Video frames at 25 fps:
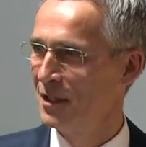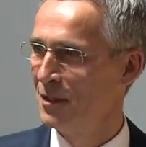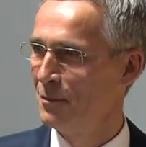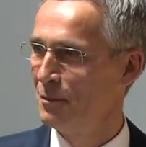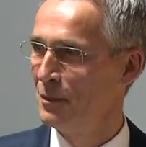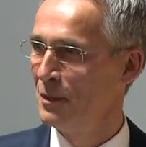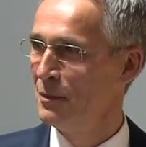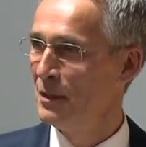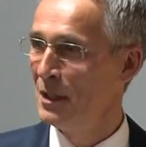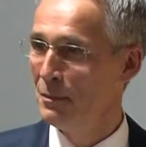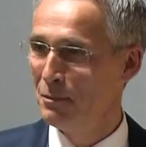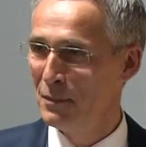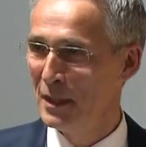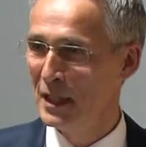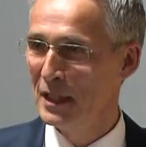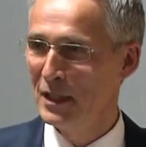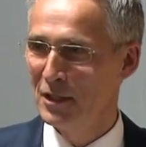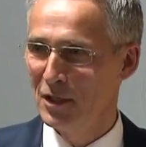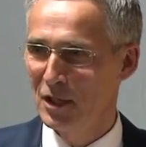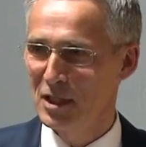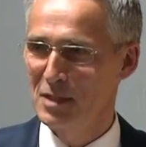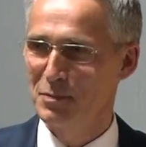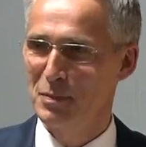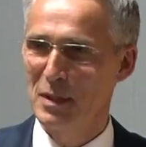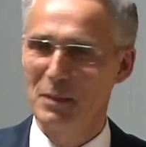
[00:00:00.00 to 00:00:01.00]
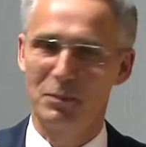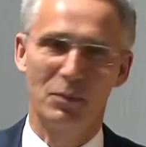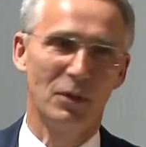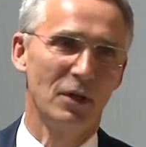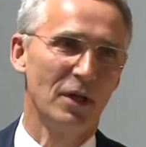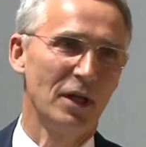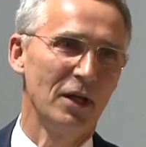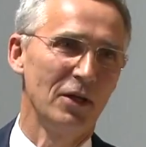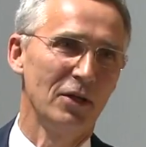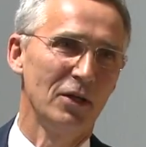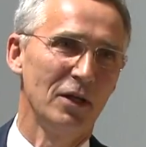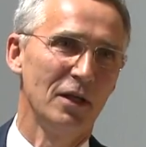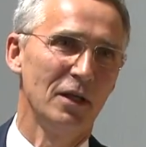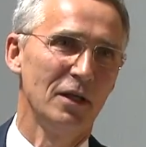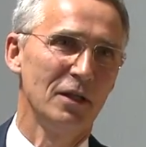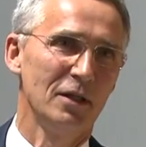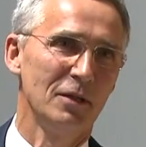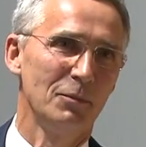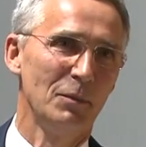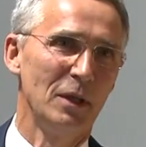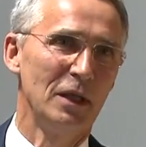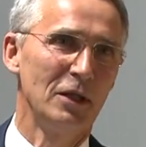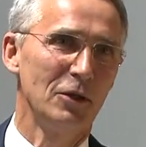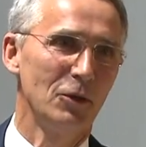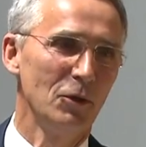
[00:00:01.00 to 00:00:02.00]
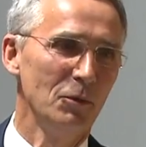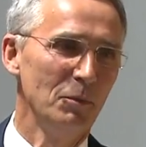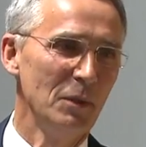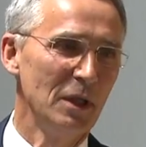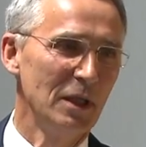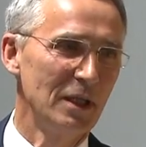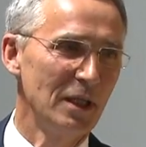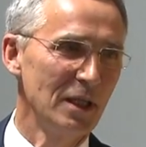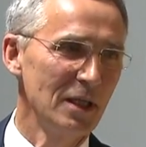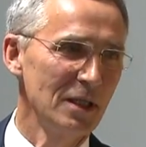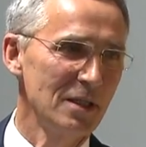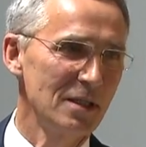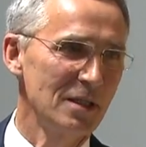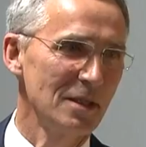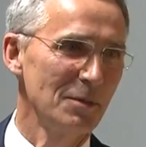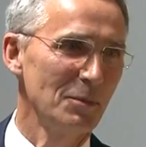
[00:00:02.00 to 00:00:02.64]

Many nice people there and many good meetings,